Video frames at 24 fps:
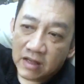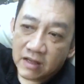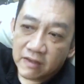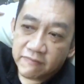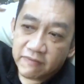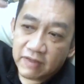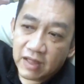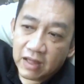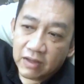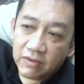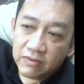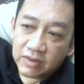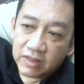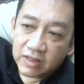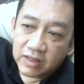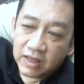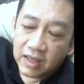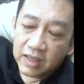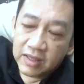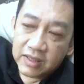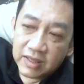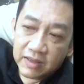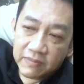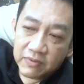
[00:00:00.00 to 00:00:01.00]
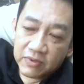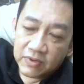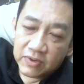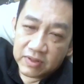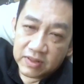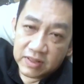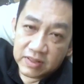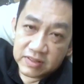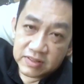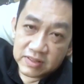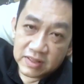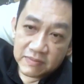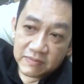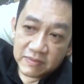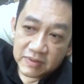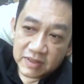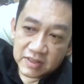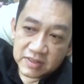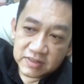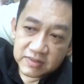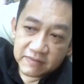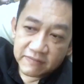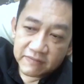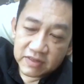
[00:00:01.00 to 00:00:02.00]
of how King Nebuchadnezzar,
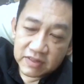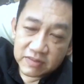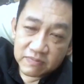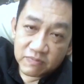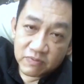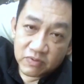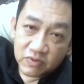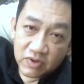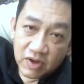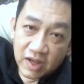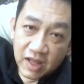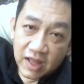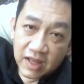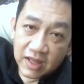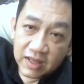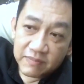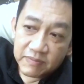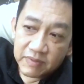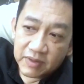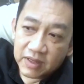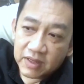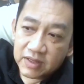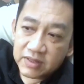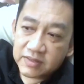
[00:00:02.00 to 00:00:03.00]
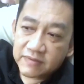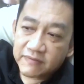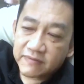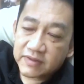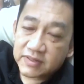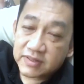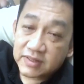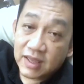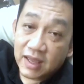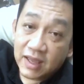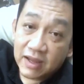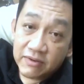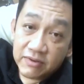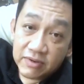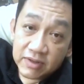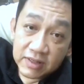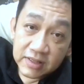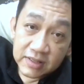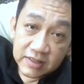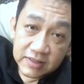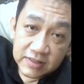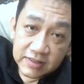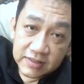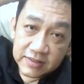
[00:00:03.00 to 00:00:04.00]
because of his pride, because of his
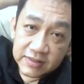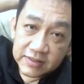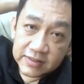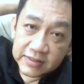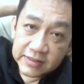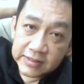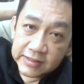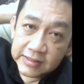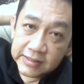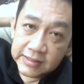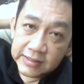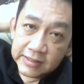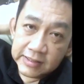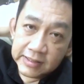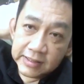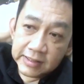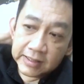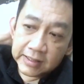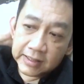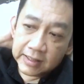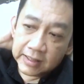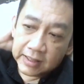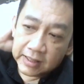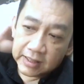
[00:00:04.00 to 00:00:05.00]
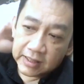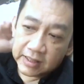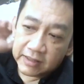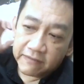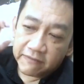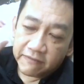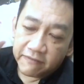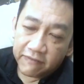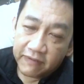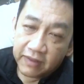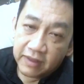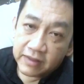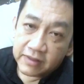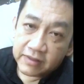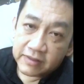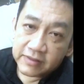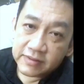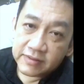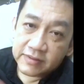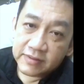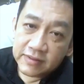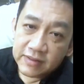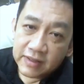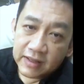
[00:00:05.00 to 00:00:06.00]
arrogance, uh, he
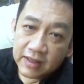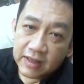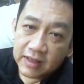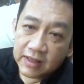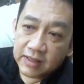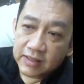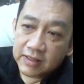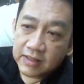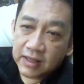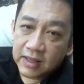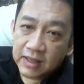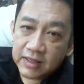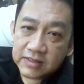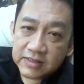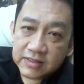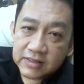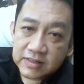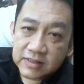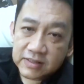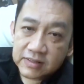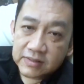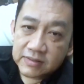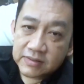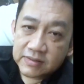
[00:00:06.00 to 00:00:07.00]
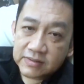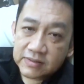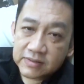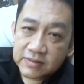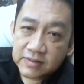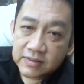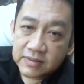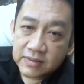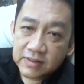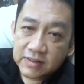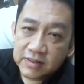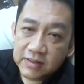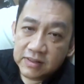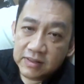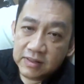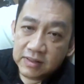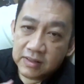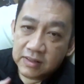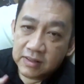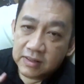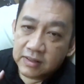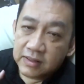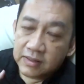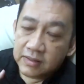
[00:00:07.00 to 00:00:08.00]
fell. And as
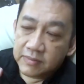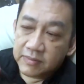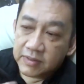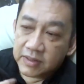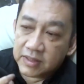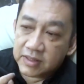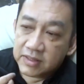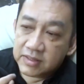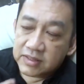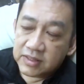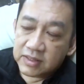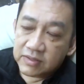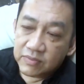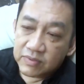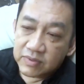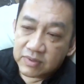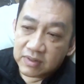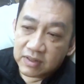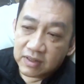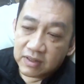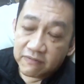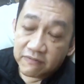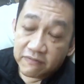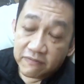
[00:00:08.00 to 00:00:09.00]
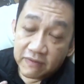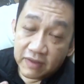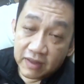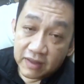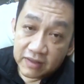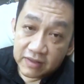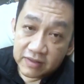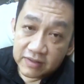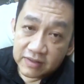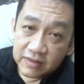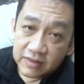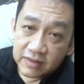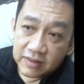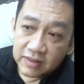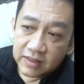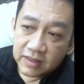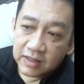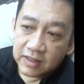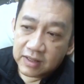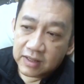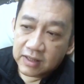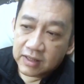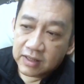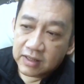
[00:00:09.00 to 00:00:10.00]
because he, he fell
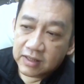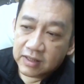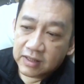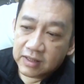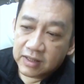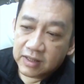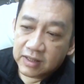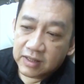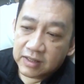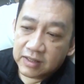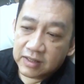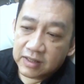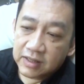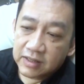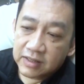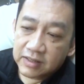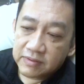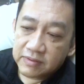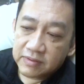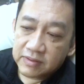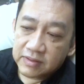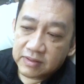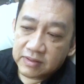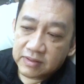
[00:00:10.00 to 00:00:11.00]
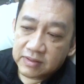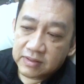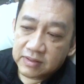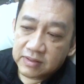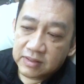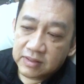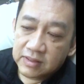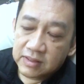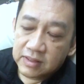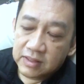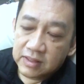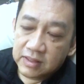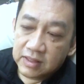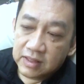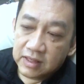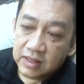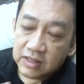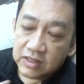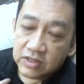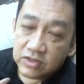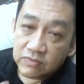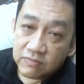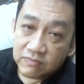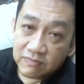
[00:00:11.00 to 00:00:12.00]
uh, and
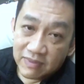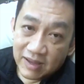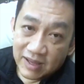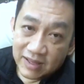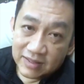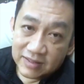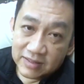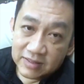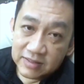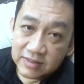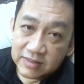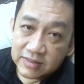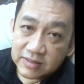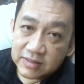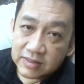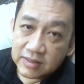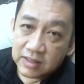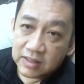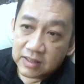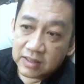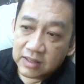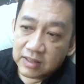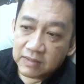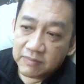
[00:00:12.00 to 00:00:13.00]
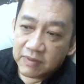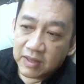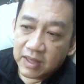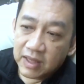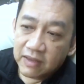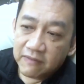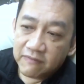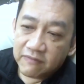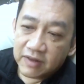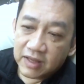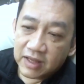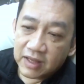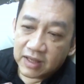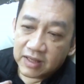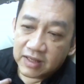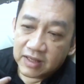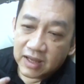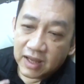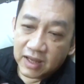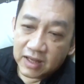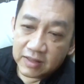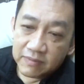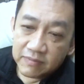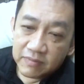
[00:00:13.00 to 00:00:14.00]
into madness, uh, he behaved like an
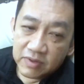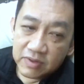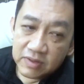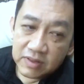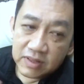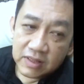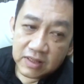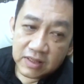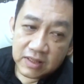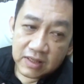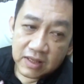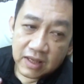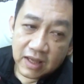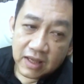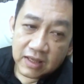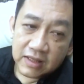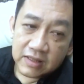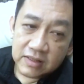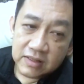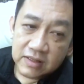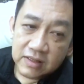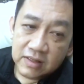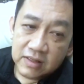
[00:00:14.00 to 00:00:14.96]
animal. He had